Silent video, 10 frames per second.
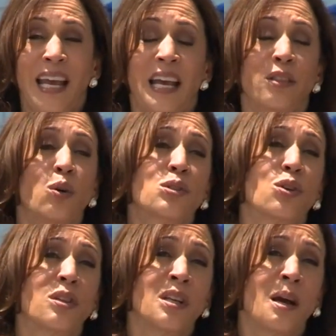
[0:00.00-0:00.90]
And those
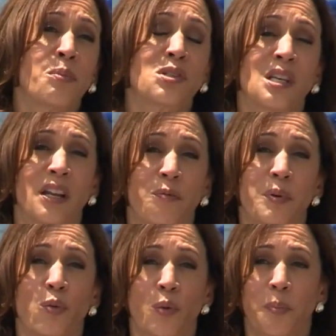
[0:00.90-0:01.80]
are the numbers that have
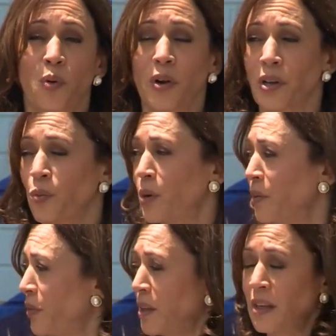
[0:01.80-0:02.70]
been reported. One
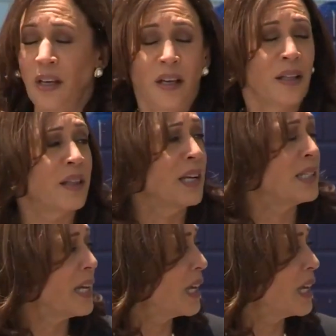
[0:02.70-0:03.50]
of the, the things that